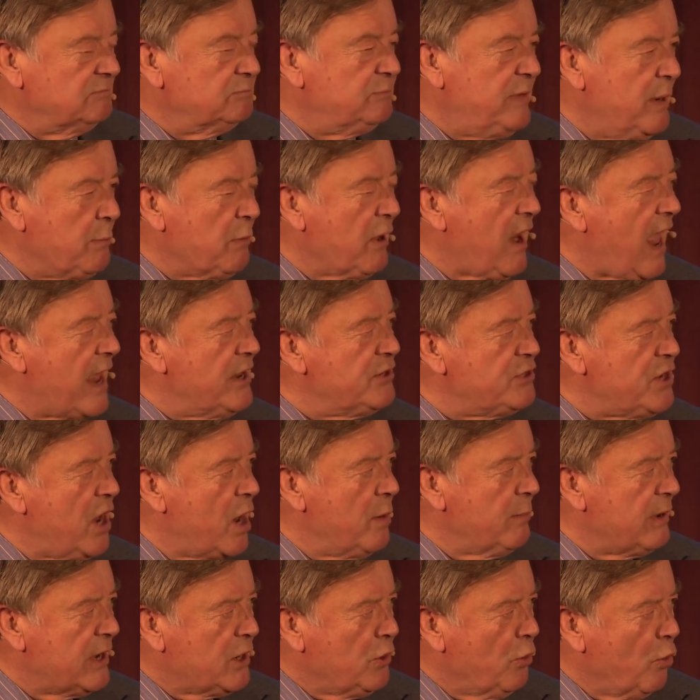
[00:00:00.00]
people like
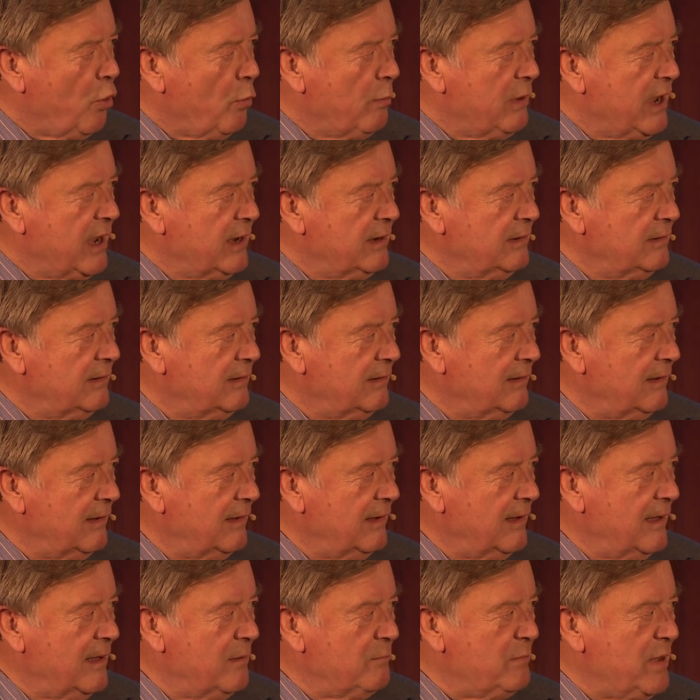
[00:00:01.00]
Jeremy Corbyn,
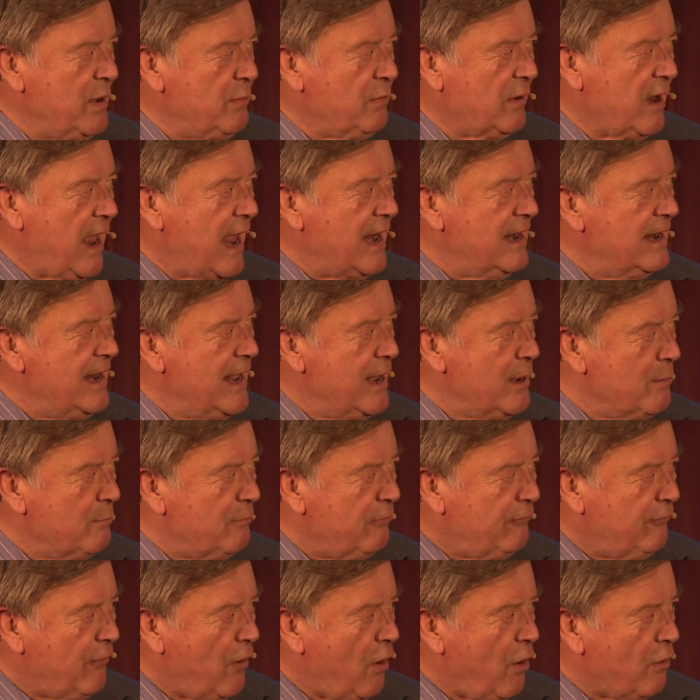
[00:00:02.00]
people like Liam
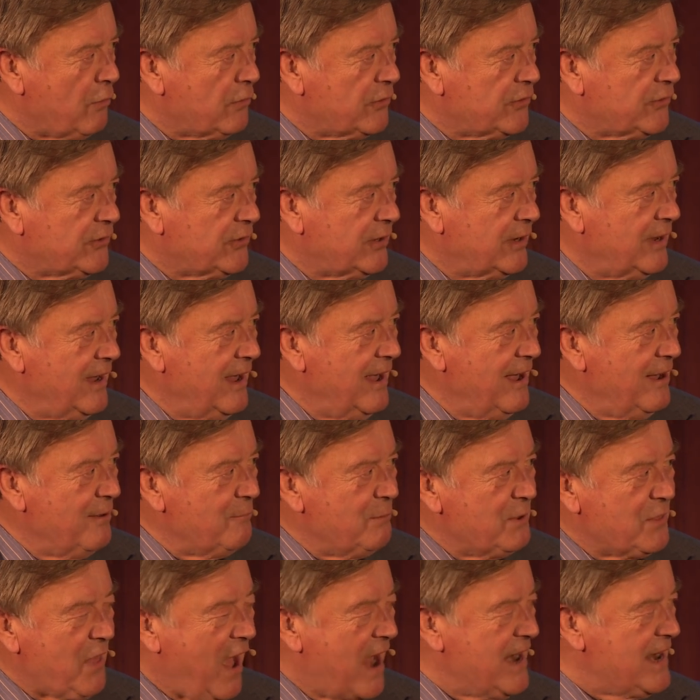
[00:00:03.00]
Fox,
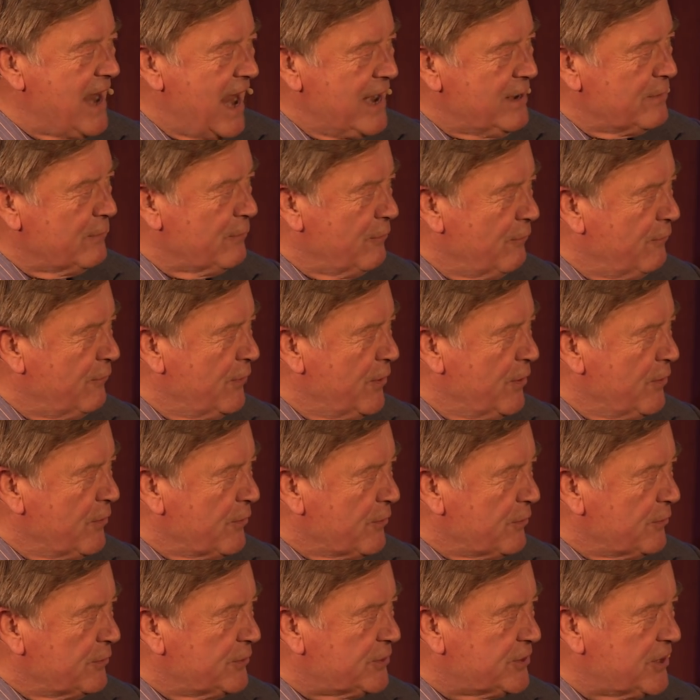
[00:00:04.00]
with identical
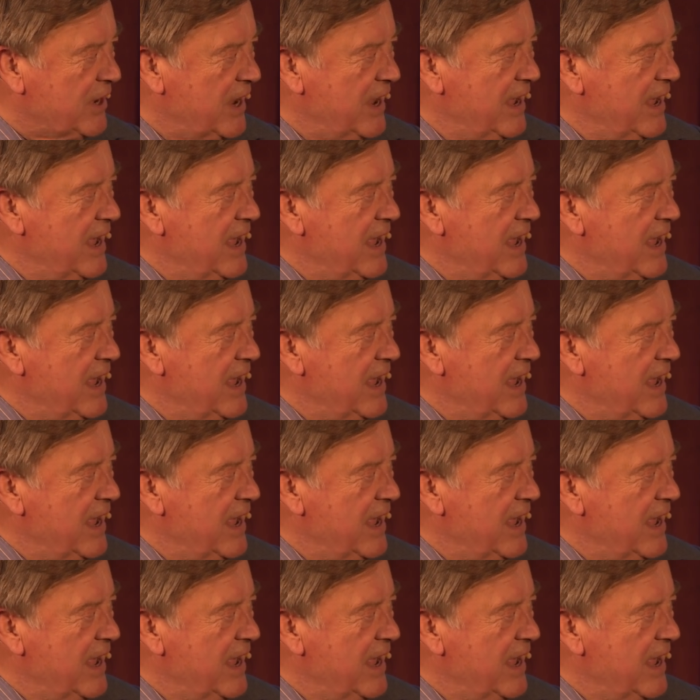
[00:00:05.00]
views,